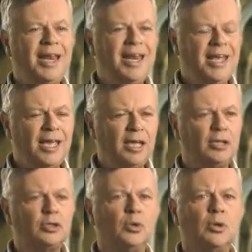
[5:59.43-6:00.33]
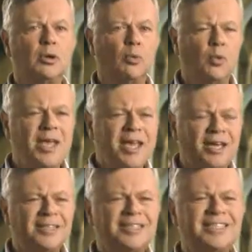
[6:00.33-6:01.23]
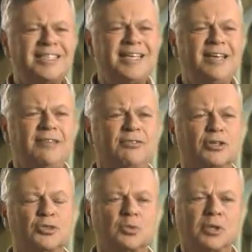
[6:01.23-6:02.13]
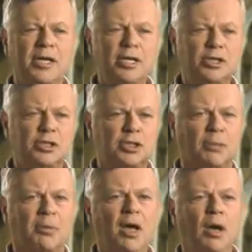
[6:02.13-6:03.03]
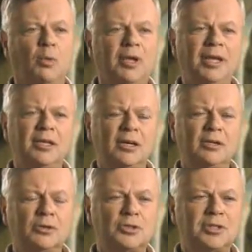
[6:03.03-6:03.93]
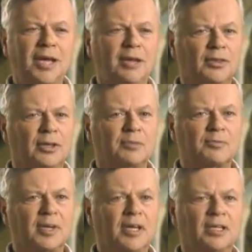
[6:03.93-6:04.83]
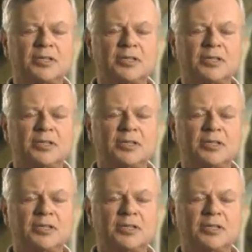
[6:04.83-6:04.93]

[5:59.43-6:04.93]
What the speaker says: need to reconceive this relationship. We need to understand that it